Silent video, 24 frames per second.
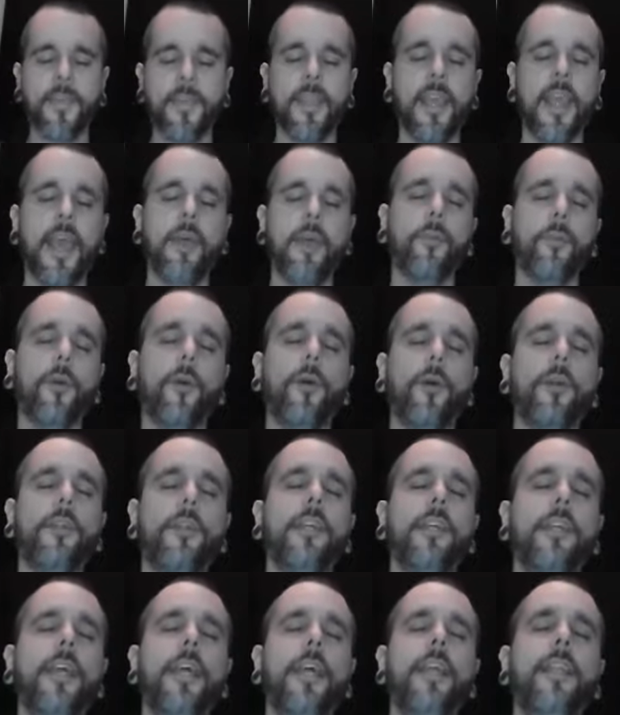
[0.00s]
And we're going
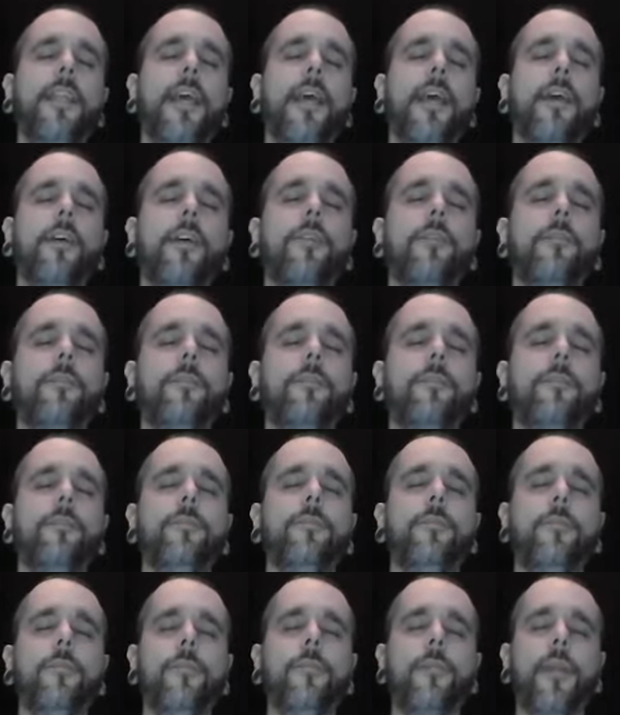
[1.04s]
to inhale
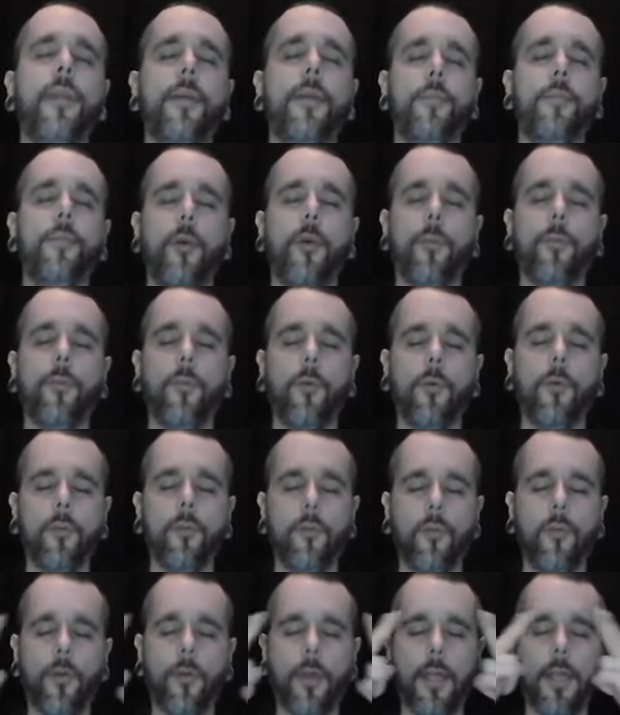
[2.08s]
that purple or